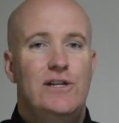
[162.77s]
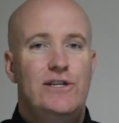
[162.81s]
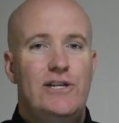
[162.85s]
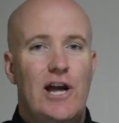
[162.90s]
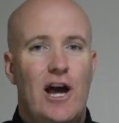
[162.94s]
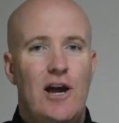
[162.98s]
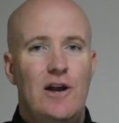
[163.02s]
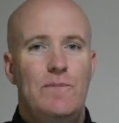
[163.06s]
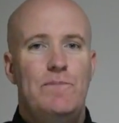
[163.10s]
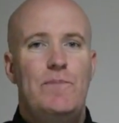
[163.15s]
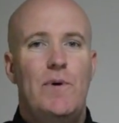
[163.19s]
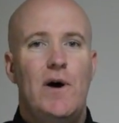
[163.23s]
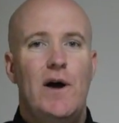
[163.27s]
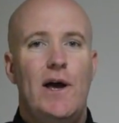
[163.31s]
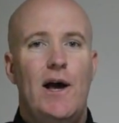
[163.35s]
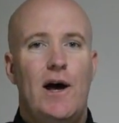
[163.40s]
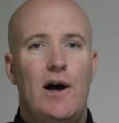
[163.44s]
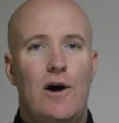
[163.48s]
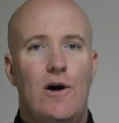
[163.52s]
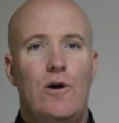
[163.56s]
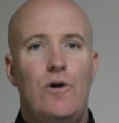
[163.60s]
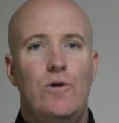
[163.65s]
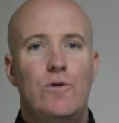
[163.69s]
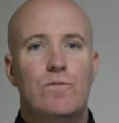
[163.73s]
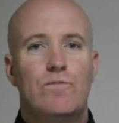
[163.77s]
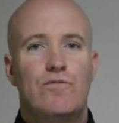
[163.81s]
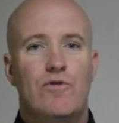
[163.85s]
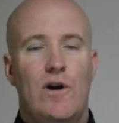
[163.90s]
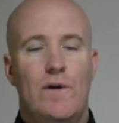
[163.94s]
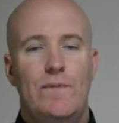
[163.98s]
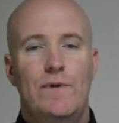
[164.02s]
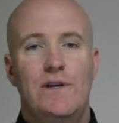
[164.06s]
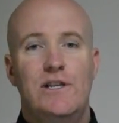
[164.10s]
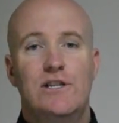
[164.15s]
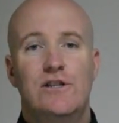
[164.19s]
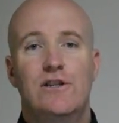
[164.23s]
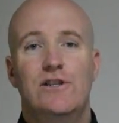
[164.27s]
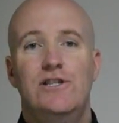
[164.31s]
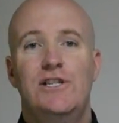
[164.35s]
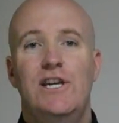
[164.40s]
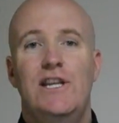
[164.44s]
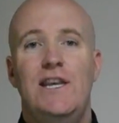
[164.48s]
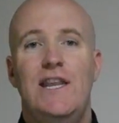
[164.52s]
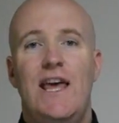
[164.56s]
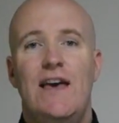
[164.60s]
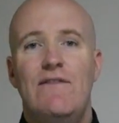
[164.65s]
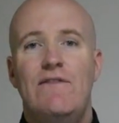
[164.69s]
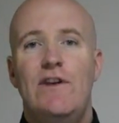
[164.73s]
Don't buy old properties, because
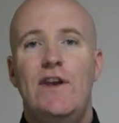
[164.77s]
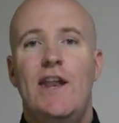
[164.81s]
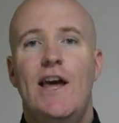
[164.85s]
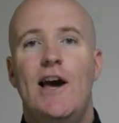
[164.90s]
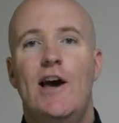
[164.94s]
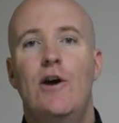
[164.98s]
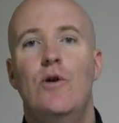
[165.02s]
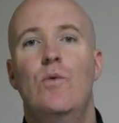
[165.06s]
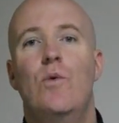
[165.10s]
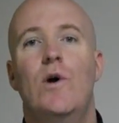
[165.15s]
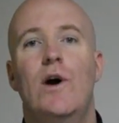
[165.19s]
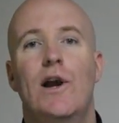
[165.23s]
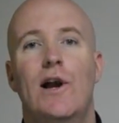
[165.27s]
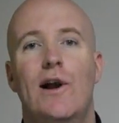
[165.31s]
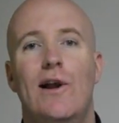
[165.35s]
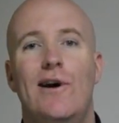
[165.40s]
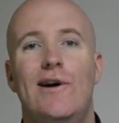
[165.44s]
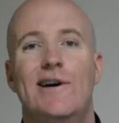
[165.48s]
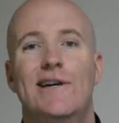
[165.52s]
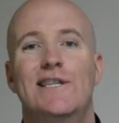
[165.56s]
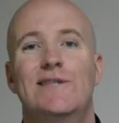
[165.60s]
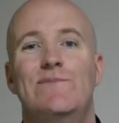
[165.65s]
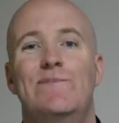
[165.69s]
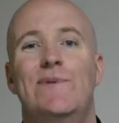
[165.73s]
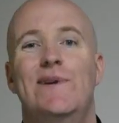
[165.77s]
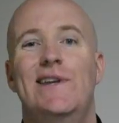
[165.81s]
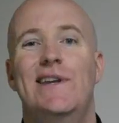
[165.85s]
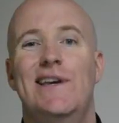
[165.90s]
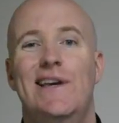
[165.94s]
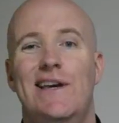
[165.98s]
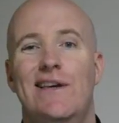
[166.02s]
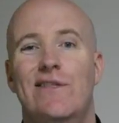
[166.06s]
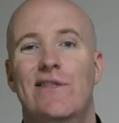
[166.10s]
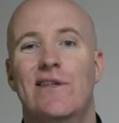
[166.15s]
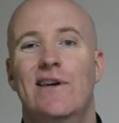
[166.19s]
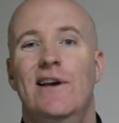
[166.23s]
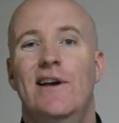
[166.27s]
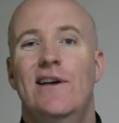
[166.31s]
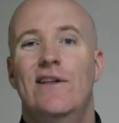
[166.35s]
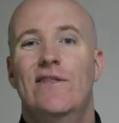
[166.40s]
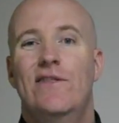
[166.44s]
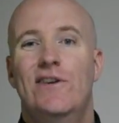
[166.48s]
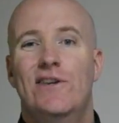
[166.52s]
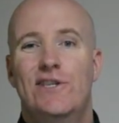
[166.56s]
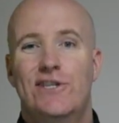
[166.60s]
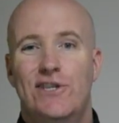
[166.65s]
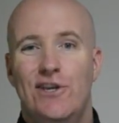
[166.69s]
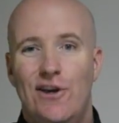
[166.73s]
you never know what lies beneath
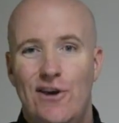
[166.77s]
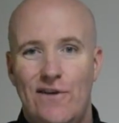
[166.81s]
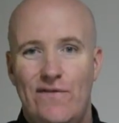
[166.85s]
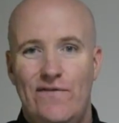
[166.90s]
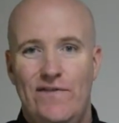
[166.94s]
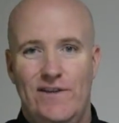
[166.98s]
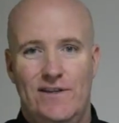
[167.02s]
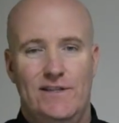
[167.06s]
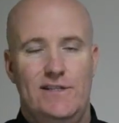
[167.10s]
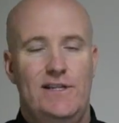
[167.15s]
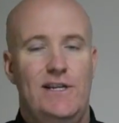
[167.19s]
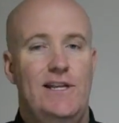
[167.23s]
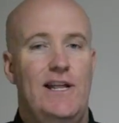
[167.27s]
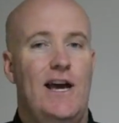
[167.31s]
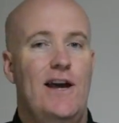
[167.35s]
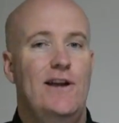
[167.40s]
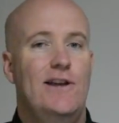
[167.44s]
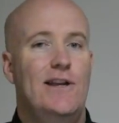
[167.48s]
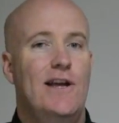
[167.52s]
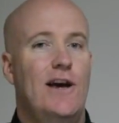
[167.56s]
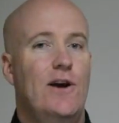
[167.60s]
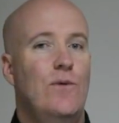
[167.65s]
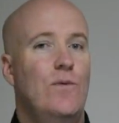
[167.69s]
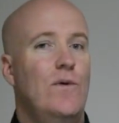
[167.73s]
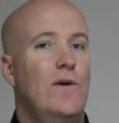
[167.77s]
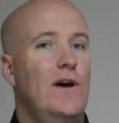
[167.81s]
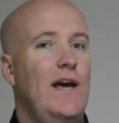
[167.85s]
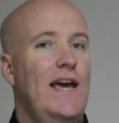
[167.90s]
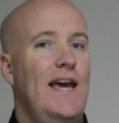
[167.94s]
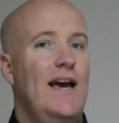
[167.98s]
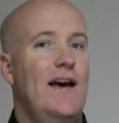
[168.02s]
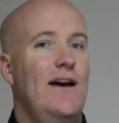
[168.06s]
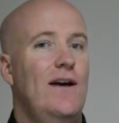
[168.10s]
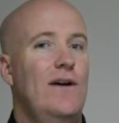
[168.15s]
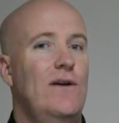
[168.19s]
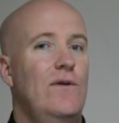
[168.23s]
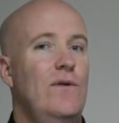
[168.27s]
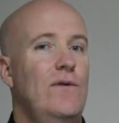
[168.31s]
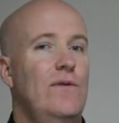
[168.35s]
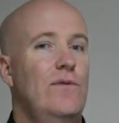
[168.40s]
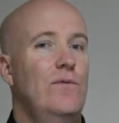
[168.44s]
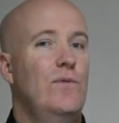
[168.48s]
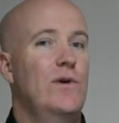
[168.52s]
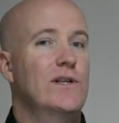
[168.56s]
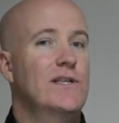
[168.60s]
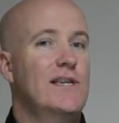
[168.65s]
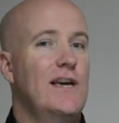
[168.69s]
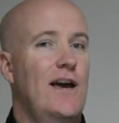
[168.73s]
the surface. You don't know
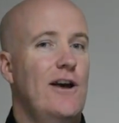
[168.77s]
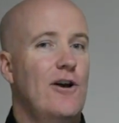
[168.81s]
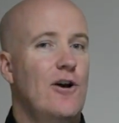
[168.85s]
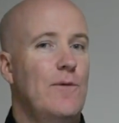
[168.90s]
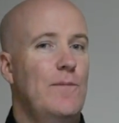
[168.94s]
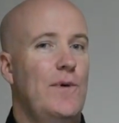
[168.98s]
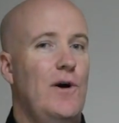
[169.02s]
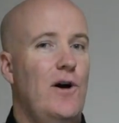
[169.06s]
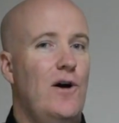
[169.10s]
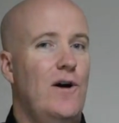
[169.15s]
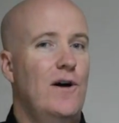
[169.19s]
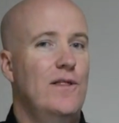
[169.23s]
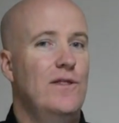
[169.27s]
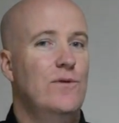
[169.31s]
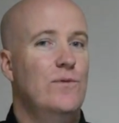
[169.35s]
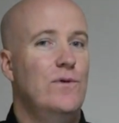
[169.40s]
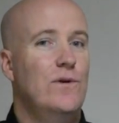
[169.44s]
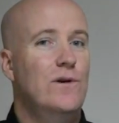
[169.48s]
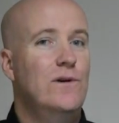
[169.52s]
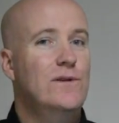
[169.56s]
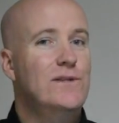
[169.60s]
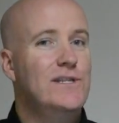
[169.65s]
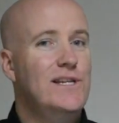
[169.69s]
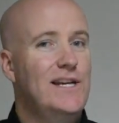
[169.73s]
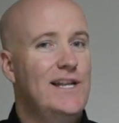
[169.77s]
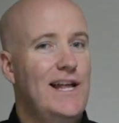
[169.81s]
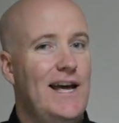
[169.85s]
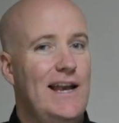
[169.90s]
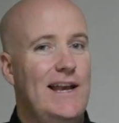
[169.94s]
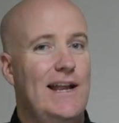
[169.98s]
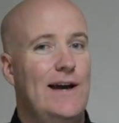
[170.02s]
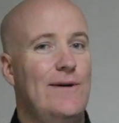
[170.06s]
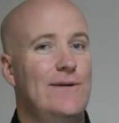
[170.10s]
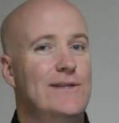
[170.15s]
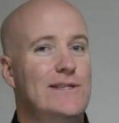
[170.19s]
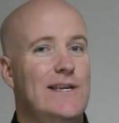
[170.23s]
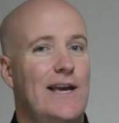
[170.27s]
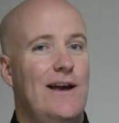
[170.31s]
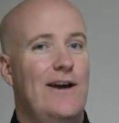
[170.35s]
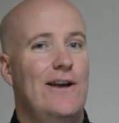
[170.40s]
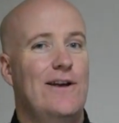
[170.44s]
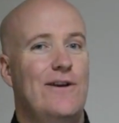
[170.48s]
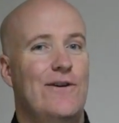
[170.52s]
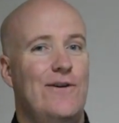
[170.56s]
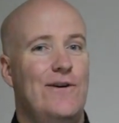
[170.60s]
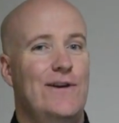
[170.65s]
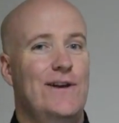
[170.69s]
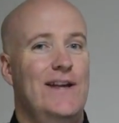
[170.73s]
what's going on behind the walls, and you don't know what's
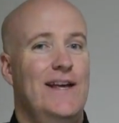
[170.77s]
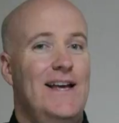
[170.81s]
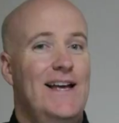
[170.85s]
going on